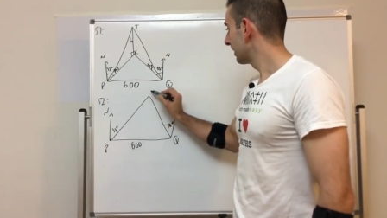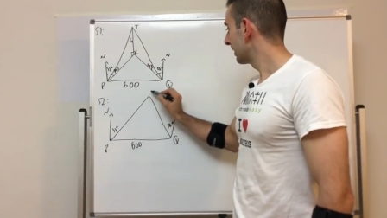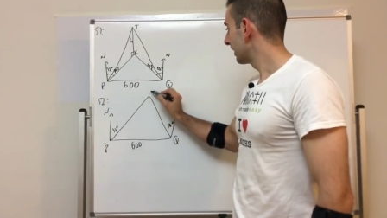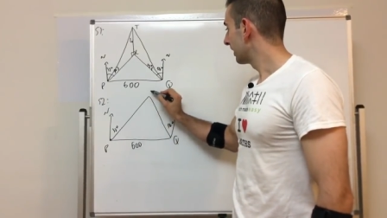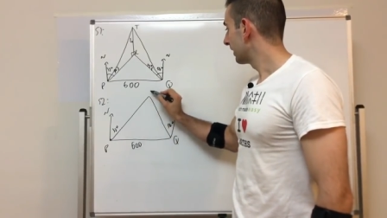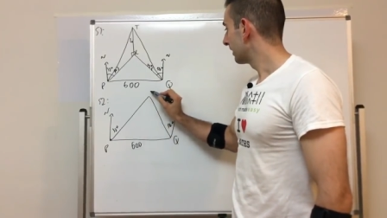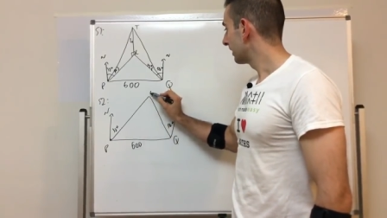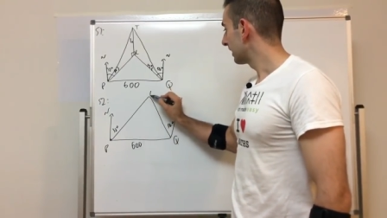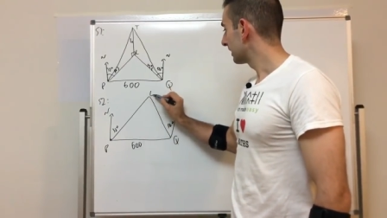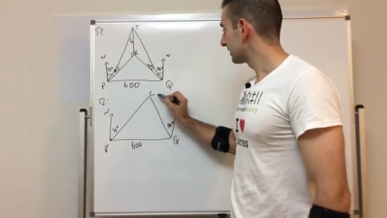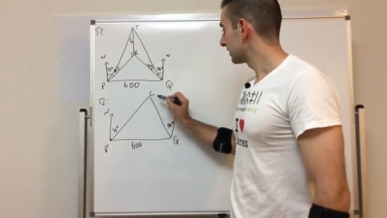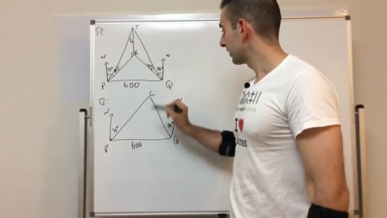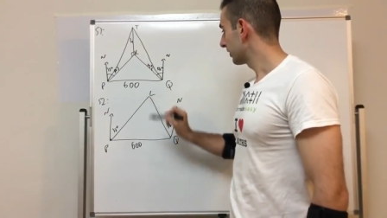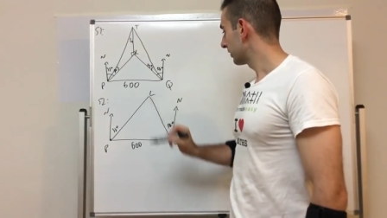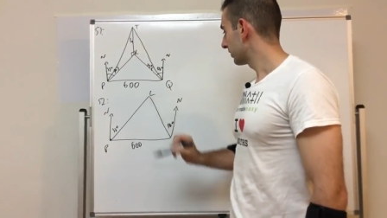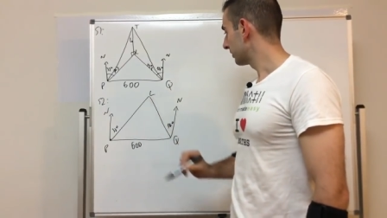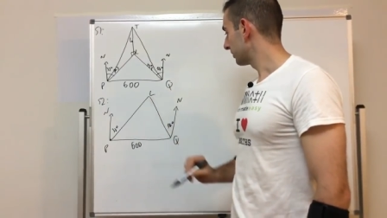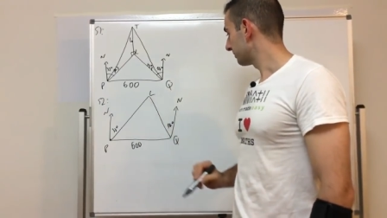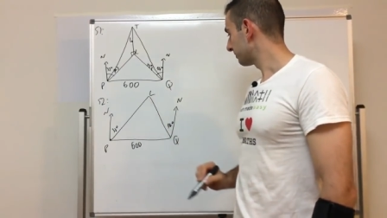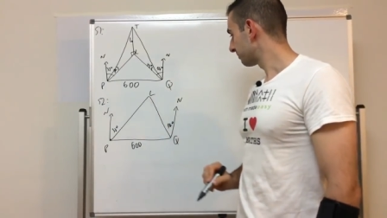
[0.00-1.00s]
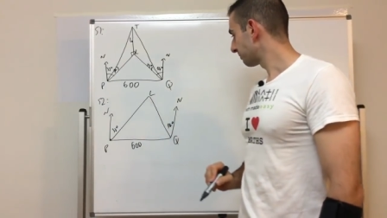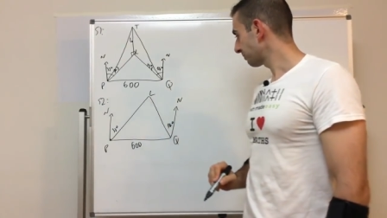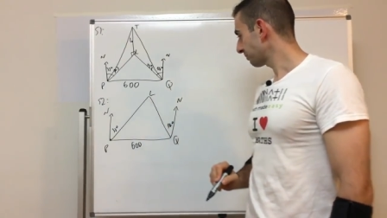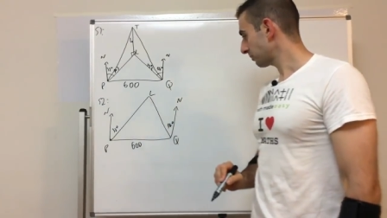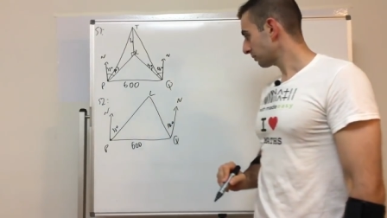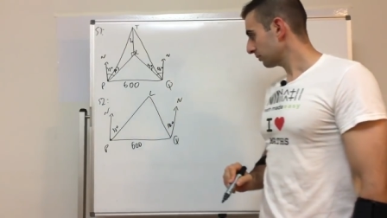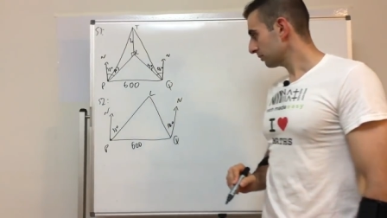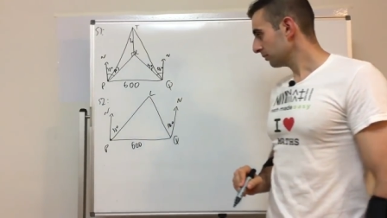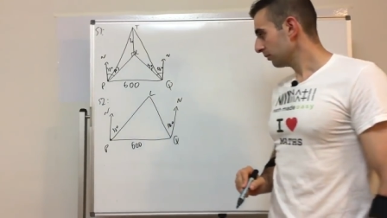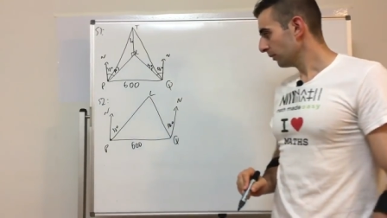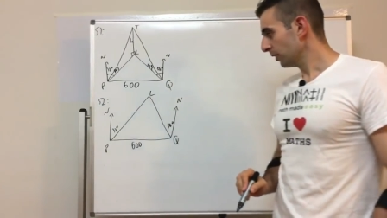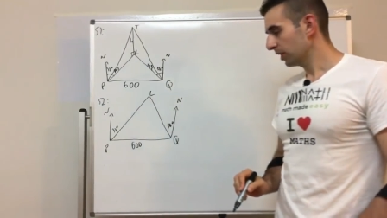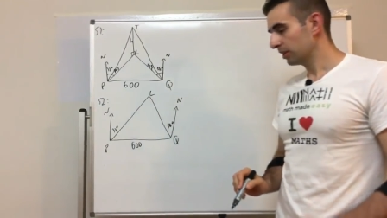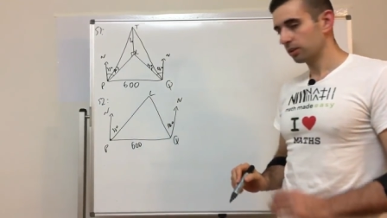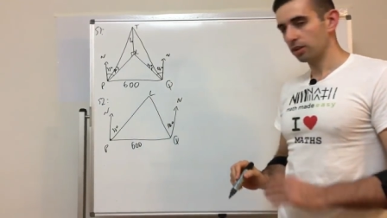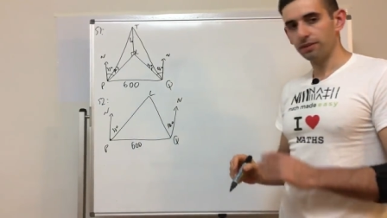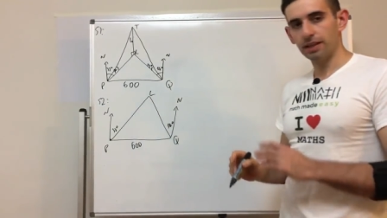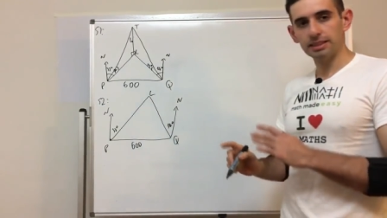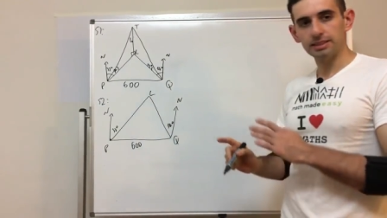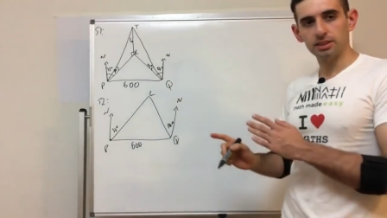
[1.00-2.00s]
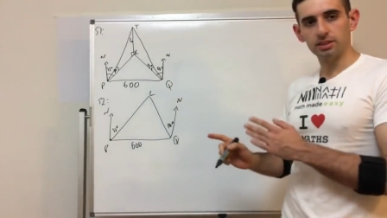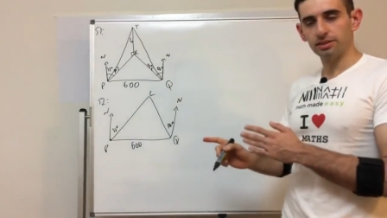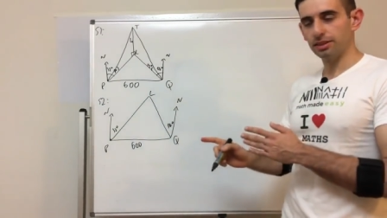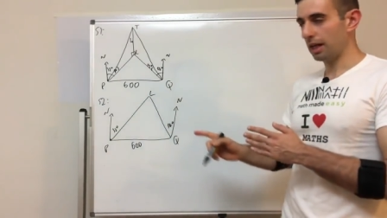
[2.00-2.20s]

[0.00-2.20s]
and that's L. So that's